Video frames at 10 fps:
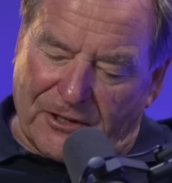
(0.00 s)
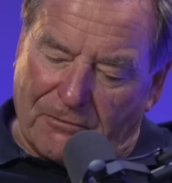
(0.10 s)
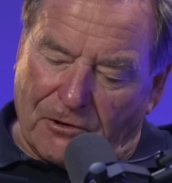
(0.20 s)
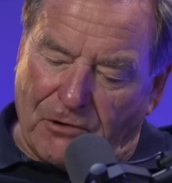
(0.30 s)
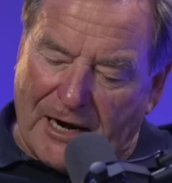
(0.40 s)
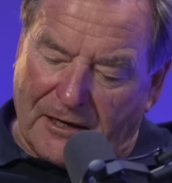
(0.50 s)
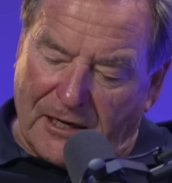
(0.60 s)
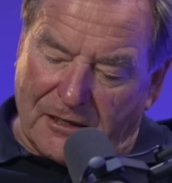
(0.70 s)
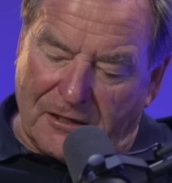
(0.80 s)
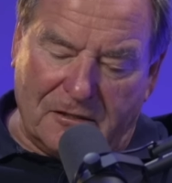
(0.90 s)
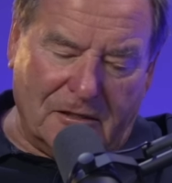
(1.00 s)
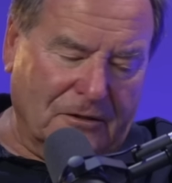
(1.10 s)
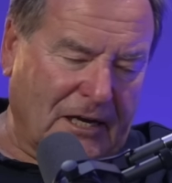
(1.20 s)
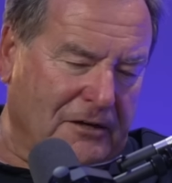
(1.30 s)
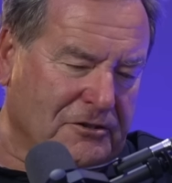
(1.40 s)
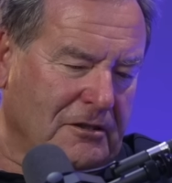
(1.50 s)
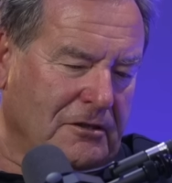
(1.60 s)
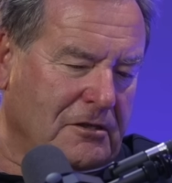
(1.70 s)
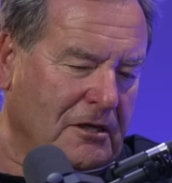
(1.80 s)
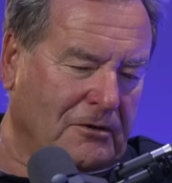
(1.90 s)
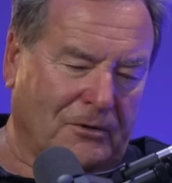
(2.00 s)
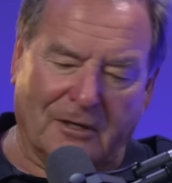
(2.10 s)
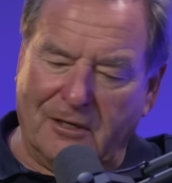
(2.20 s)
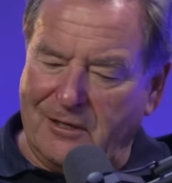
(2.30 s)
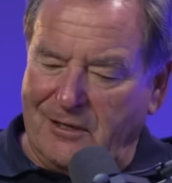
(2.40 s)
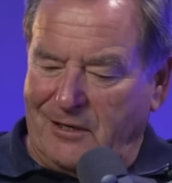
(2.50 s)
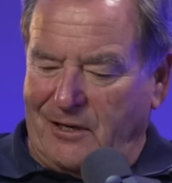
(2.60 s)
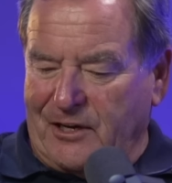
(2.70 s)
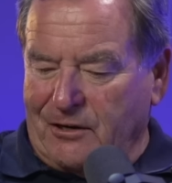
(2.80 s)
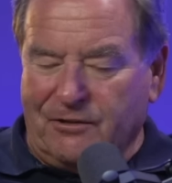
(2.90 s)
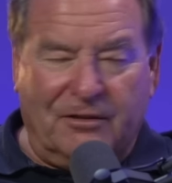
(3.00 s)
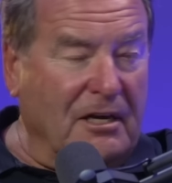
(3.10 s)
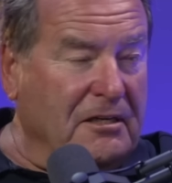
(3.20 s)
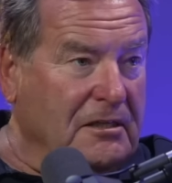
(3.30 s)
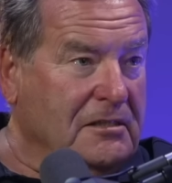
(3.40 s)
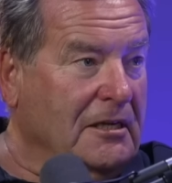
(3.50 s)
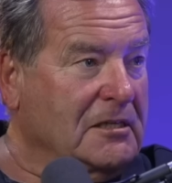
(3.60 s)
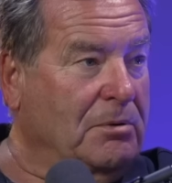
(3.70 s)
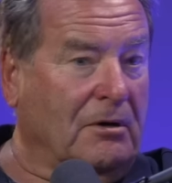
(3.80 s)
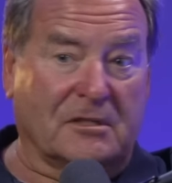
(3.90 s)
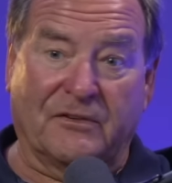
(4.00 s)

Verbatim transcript: They were relegated in 2002 and they got 36 points.